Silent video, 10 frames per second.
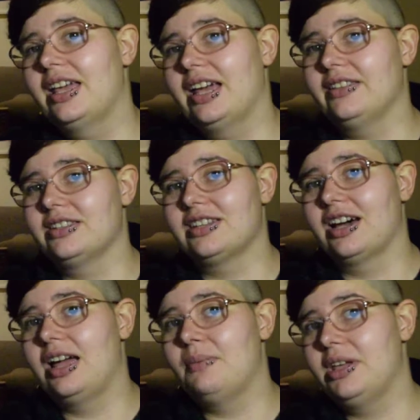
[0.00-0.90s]
and this
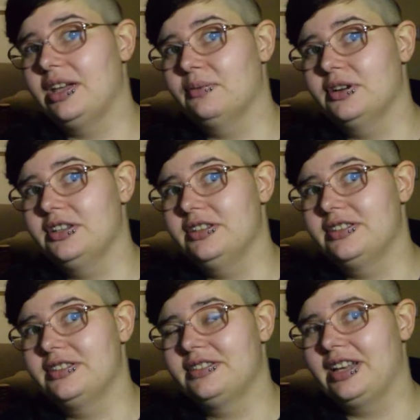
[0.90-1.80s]
time it
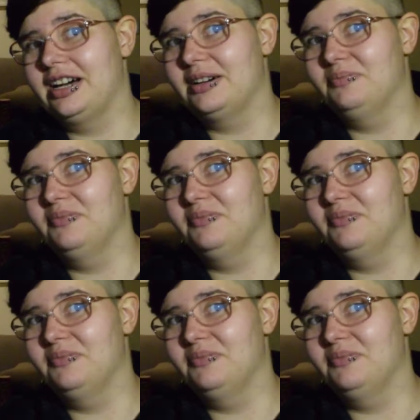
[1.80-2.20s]
was a